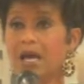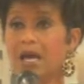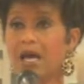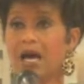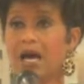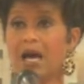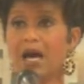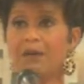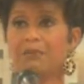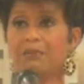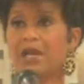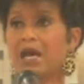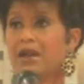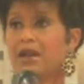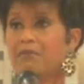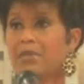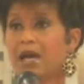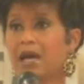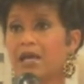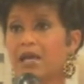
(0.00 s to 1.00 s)
I'm not
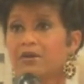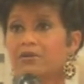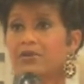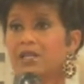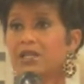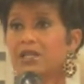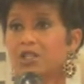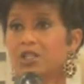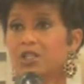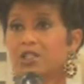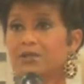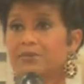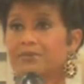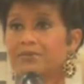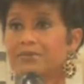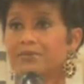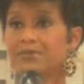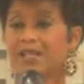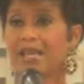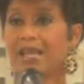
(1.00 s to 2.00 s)
a mind reader,
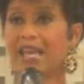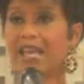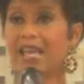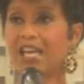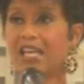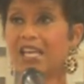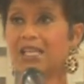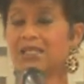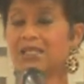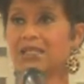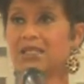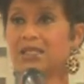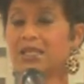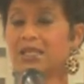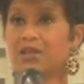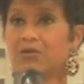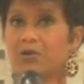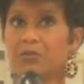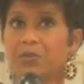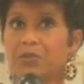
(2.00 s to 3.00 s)
and
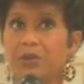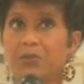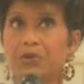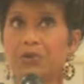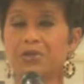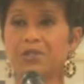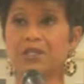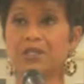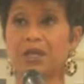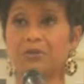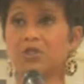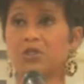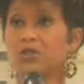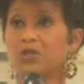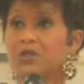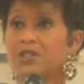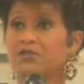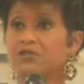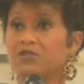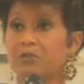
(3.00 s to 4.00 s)
it would be
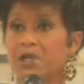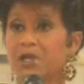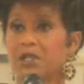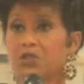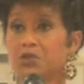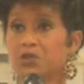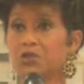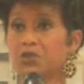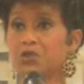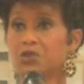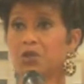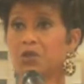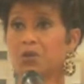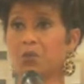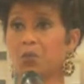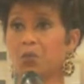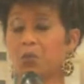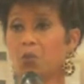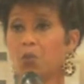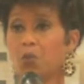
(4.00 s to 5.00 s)
presumptuous for me to
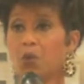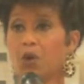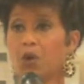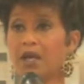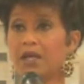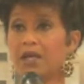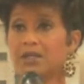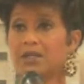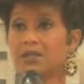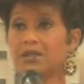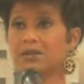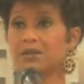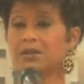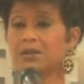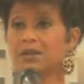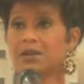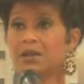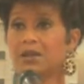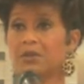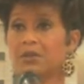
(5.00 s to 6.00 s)
assume what
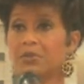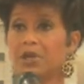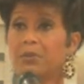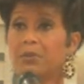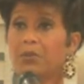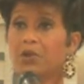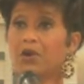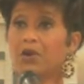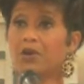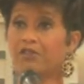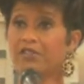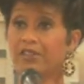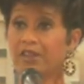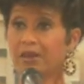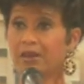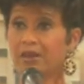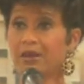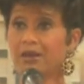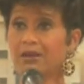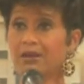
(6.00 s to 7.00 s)
people are
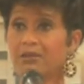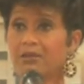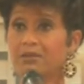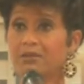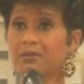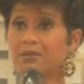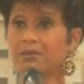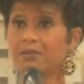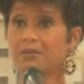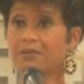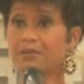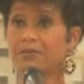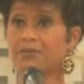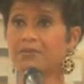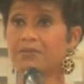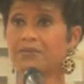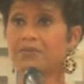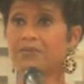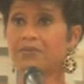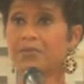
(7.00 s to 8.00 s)
thinking.
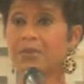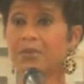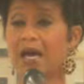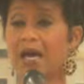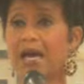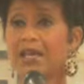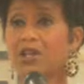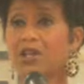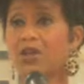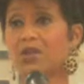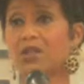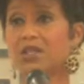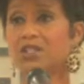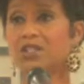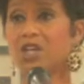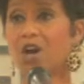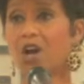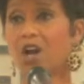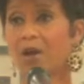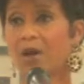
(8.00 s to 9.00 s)
I can only
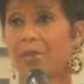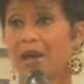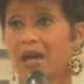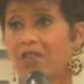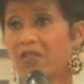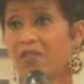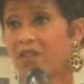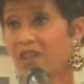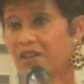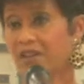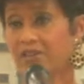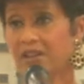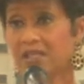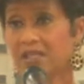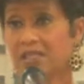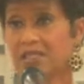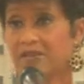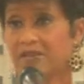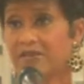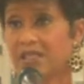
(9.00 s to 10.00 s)
talk about the
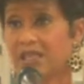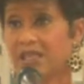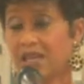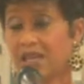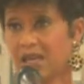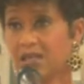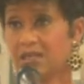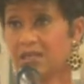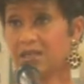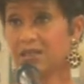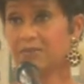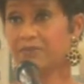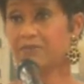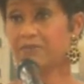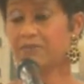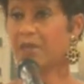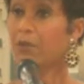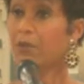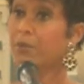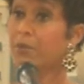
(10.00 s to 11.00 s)
evidence of the case.
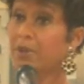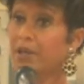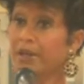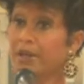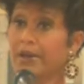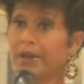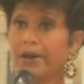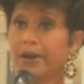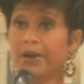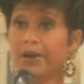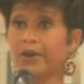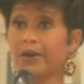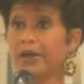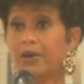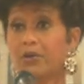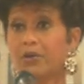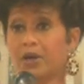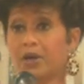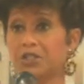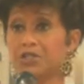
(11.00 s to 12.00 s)
That would be a good
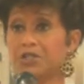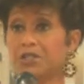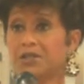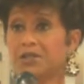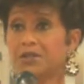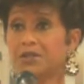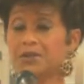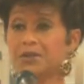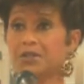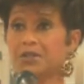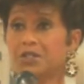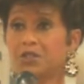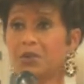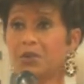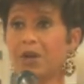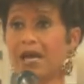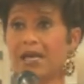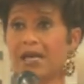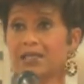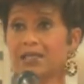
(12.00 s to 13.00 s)
question to
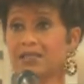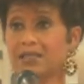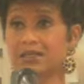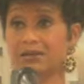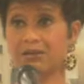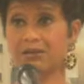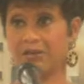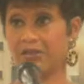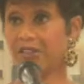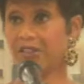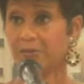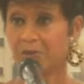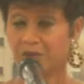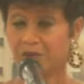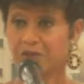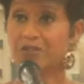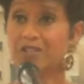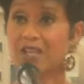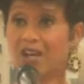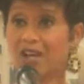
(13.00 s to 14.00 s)
ask them
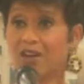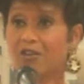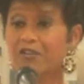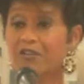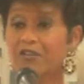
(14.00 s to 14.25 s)
yourself,